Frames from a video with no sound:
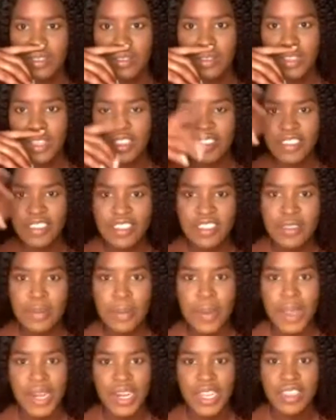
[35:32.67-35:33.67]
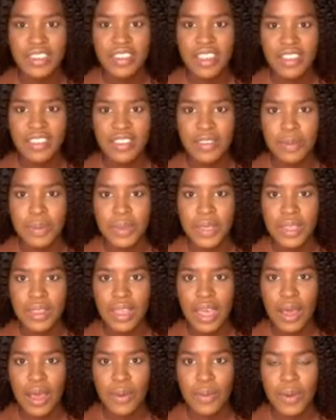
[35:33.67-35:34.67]
It's just in my nature to be
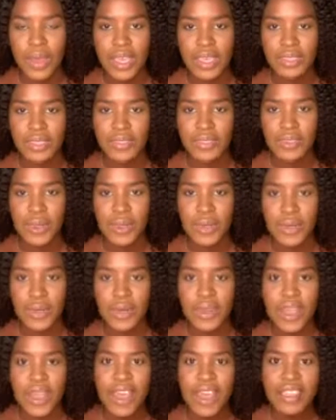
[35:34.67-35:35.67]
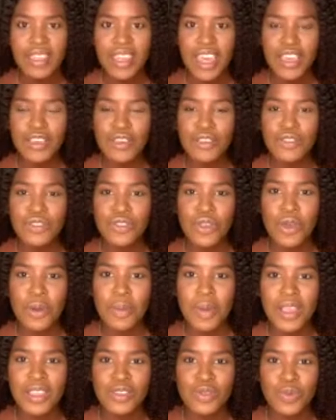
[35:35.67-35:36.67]
that way. So thank you so
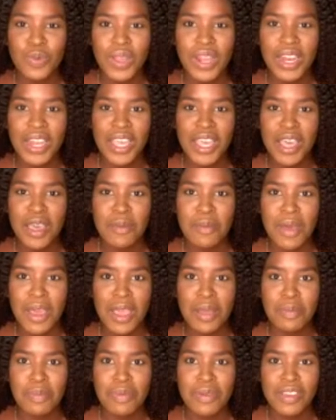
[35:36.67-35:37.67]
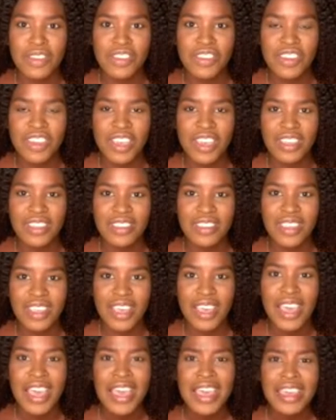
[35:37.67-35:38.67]
much, William. I appreciate
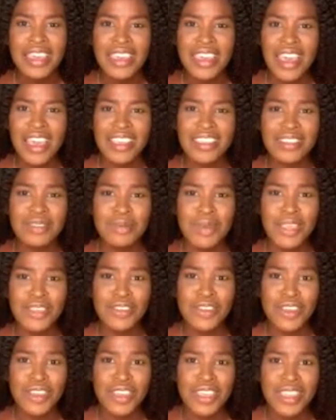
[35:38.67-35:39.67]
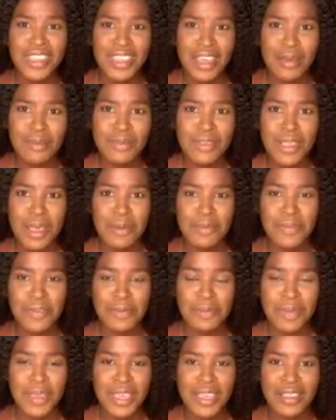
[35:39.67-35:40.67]
it. Yes, make sure you thumbs up for
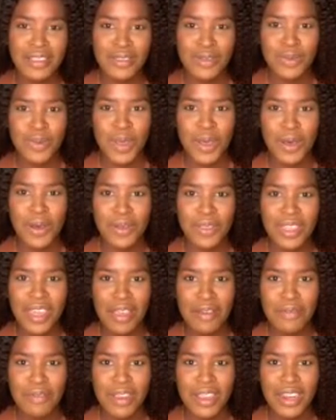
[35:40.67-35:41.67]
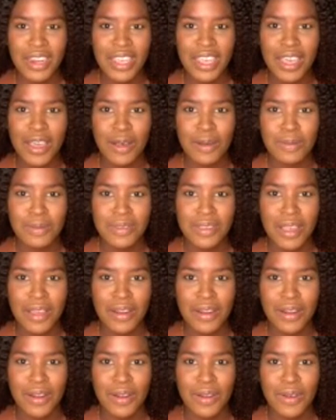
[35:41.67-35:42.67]
me as well. That really helps out
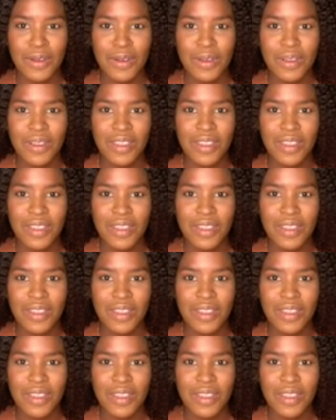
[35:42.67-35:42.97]
a lot.